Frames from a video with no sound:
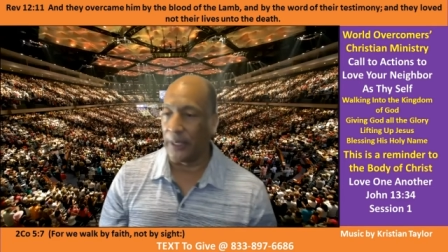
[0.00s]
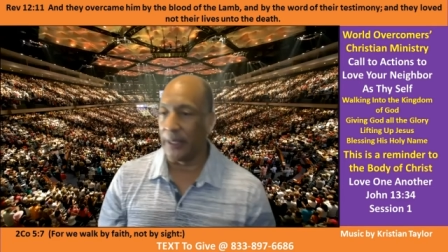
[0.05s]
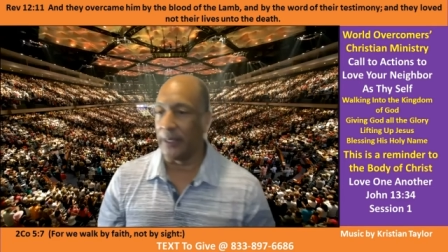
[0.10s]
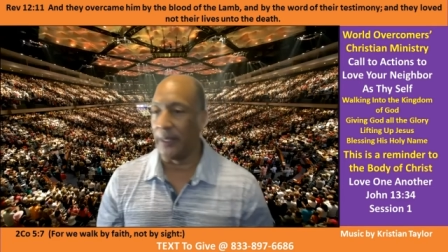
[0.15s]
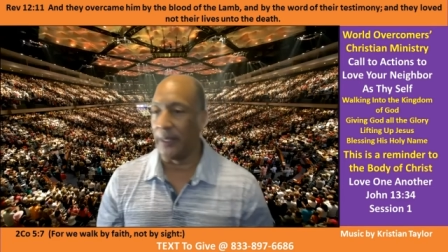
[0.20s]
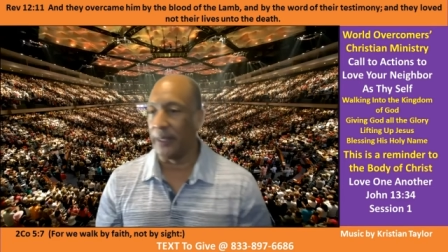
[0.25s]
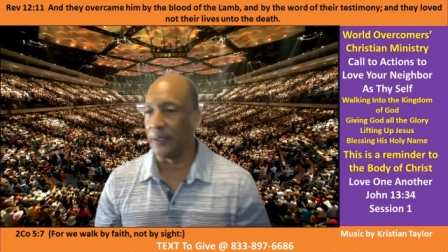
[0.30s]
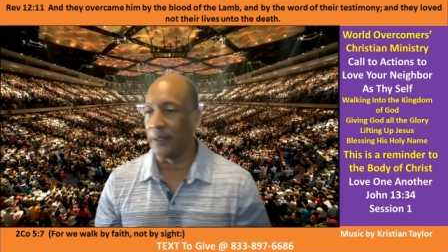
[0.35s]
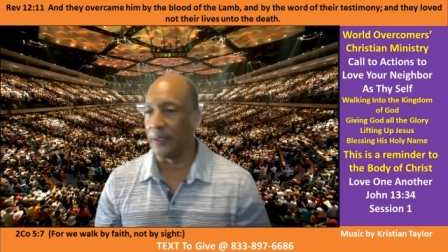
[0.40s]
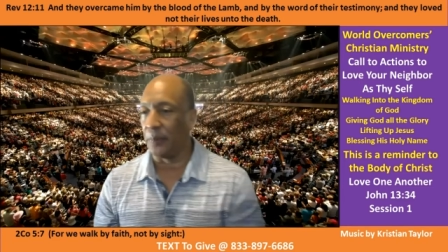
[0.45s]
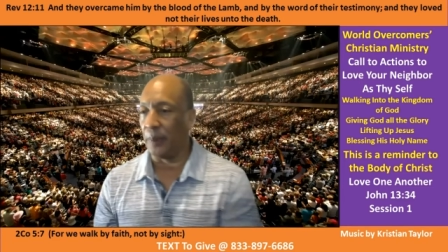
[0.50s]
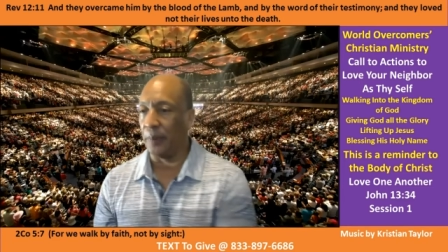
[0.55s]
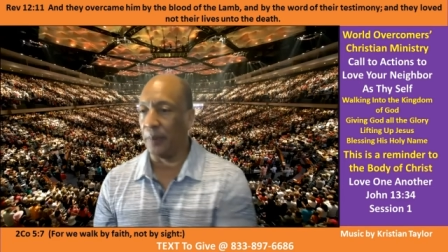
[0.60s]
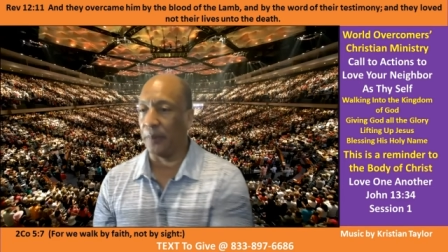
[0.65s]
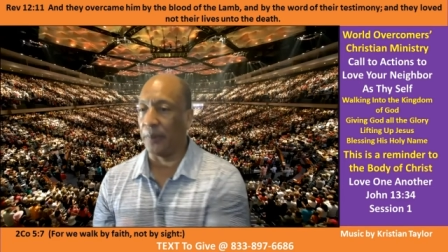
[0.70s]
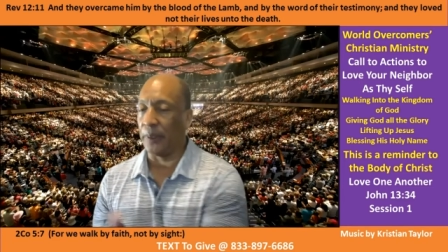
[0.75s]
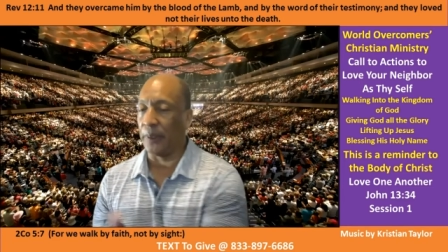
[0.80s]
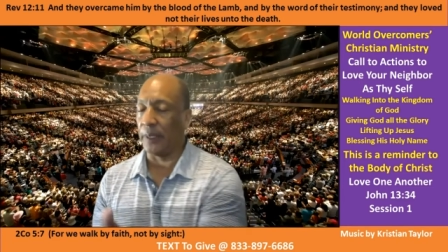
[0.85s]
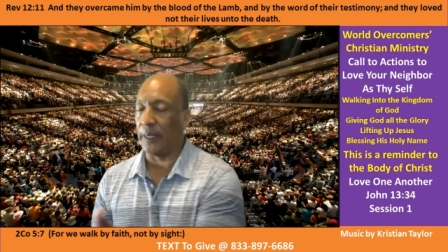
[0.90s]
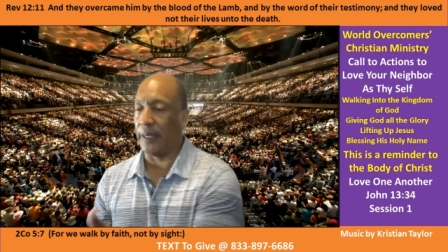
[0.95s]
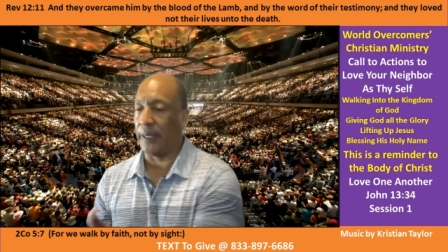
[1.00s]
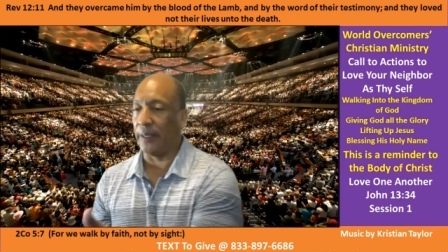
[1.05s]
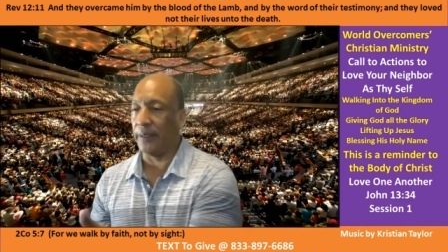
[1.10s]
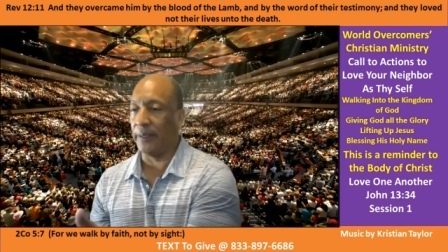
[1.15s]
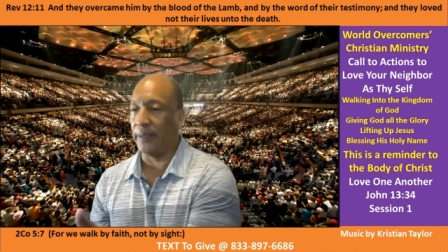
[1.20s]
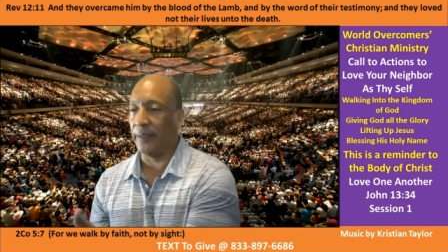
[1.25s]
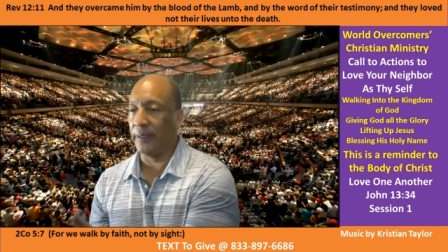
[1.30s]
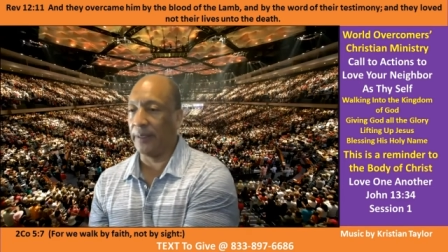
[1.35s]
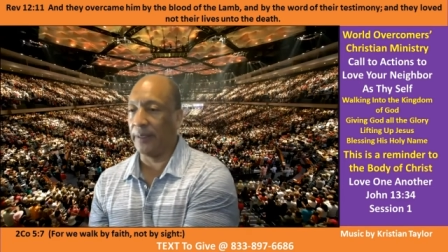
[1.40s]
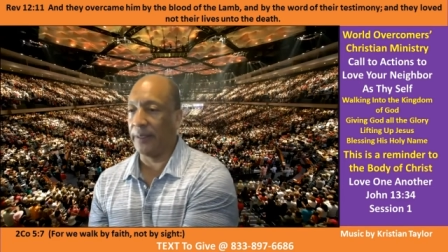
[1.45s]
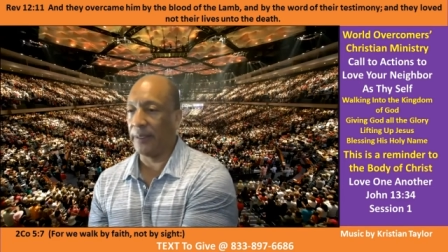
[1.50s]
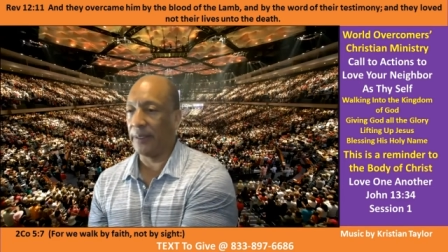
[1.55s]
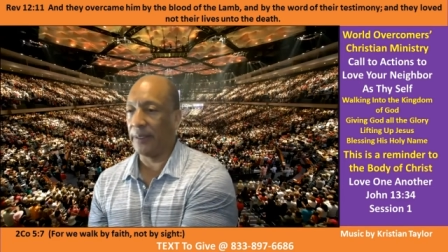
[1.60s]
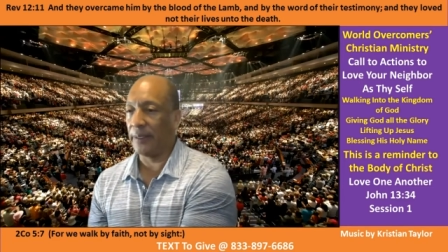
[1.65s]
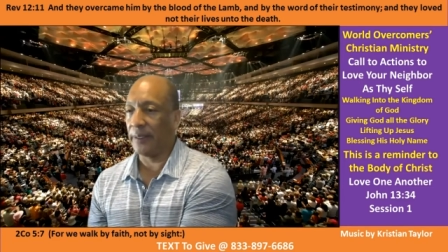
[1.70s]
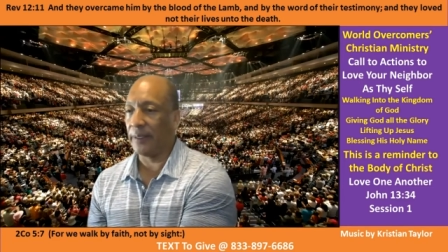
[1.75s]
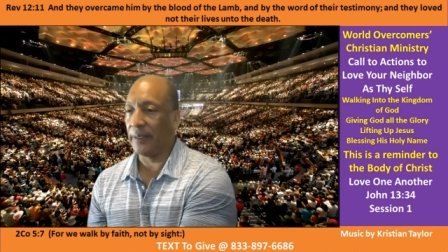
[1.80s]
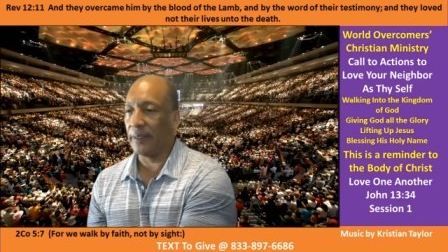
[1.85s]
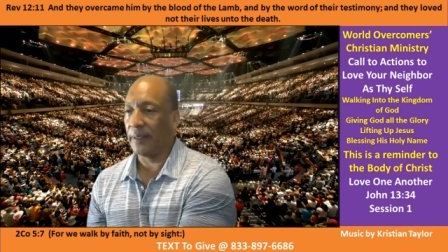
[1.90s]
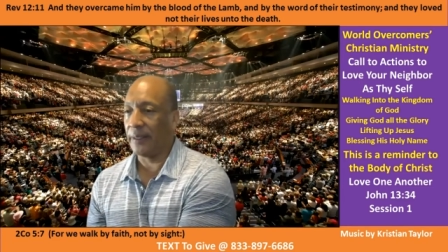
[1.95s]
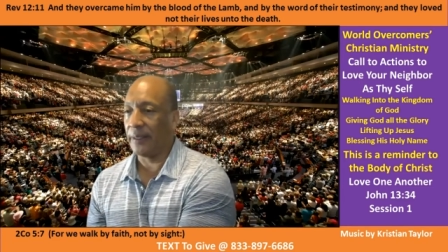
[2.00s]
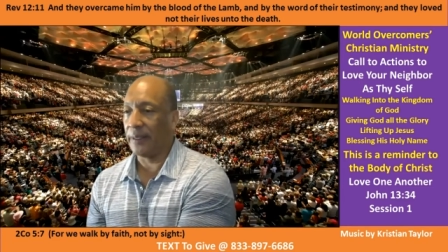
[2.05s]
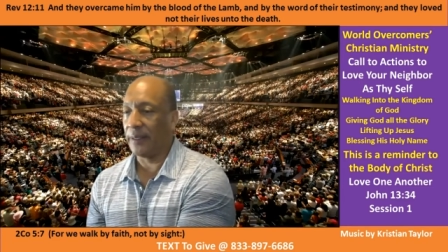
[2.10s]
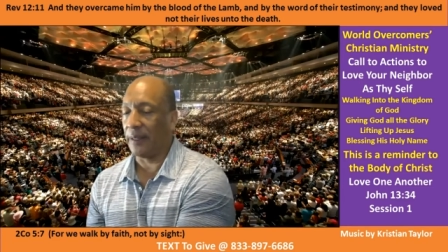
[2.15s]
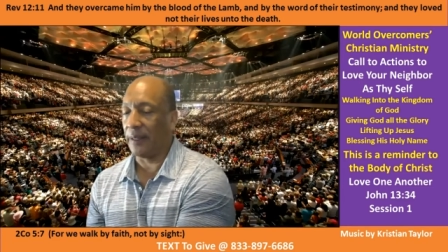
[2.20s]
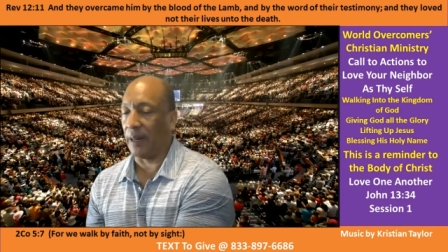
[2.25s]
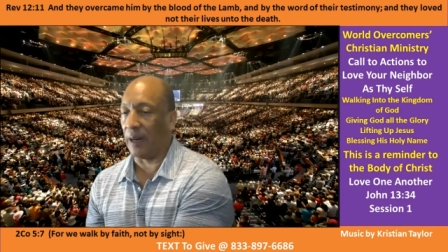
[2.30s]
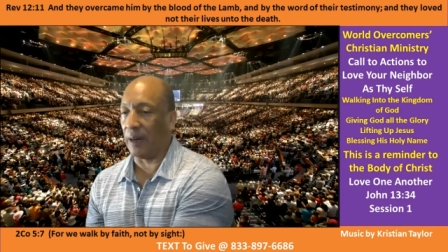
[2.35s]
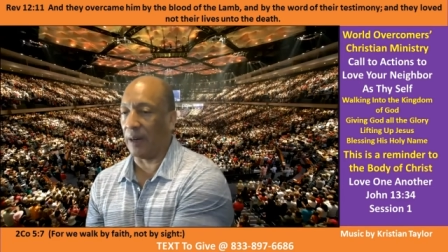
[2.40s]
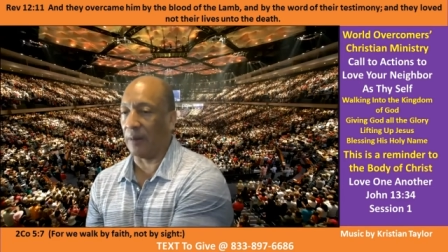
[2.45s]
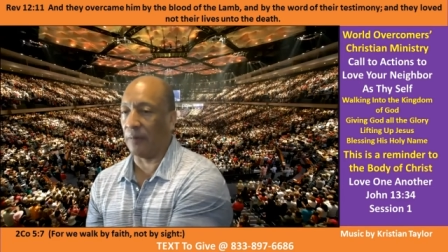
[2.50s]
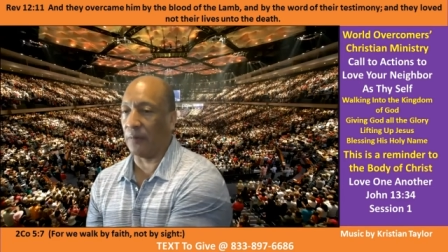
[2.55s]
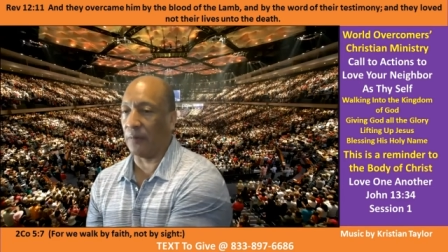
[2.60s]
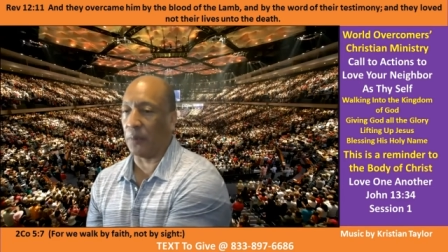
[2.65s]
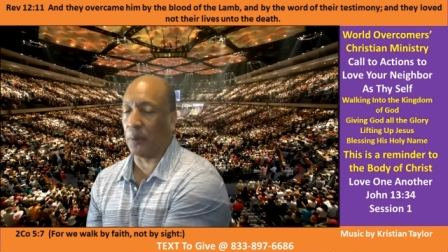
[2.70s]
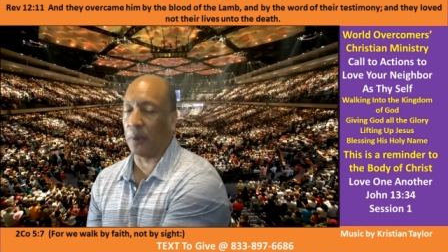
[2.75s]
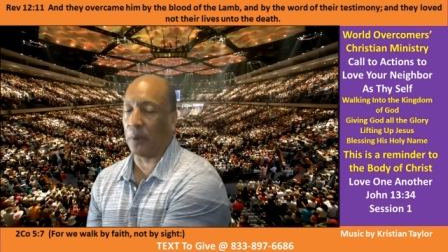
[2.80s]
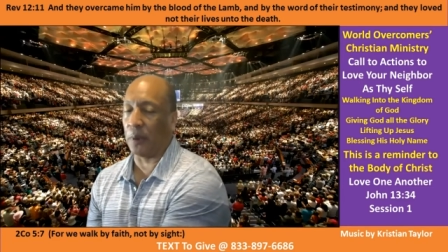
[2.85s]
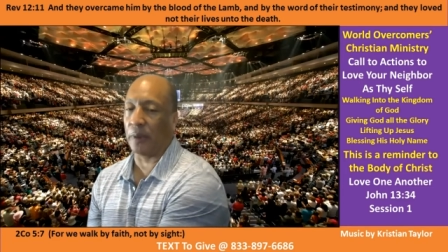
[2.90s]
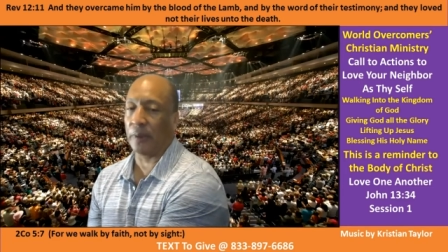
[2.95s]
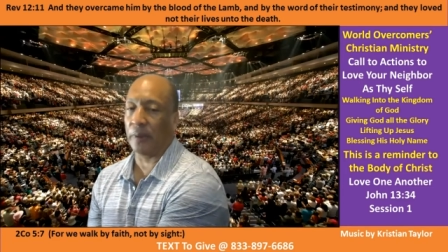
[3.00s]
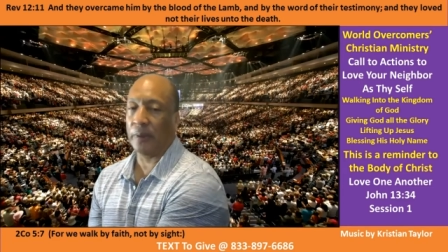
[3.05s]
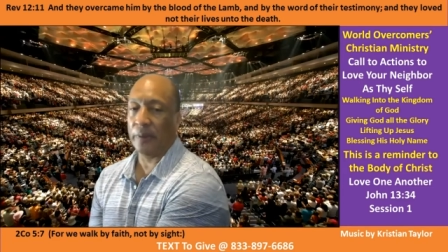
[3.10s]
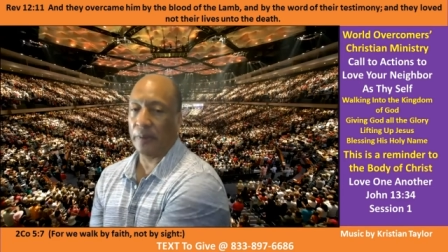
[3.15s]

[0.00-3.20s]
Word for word: and there's people that are for